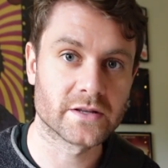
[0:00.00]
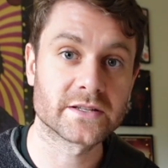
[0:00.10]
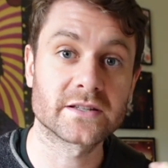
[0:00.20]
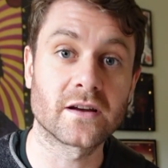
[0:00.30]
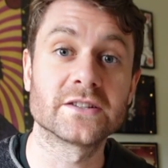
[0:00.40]

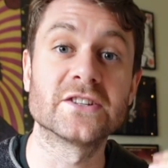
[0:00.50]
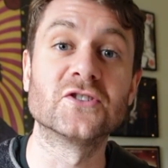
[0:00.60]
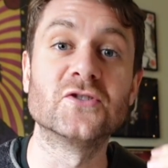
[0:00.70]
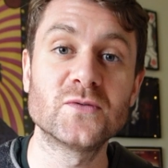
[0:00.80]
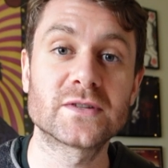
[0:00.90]
starting a
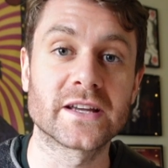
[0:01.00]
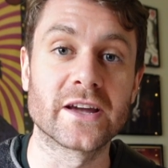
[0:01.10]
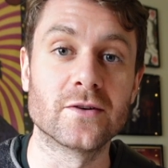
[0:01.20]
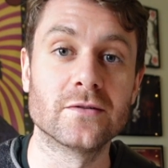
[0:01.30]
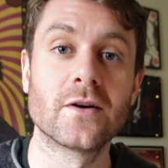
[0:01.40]
new
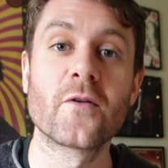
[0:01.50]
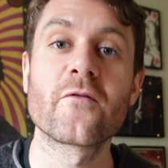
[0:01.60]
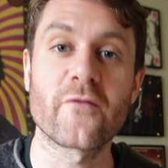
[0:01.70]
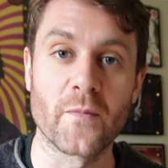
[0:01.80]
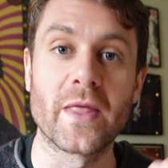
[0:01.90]
scale
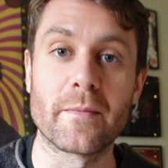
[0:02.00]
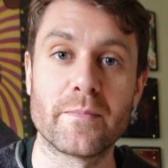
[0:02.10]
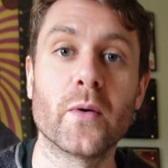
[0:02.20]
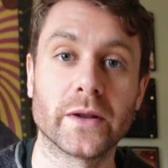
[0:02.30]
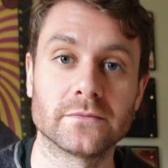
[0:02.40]
from that
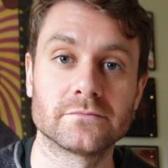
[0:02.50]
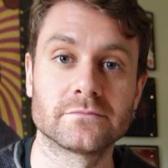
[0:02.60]
point.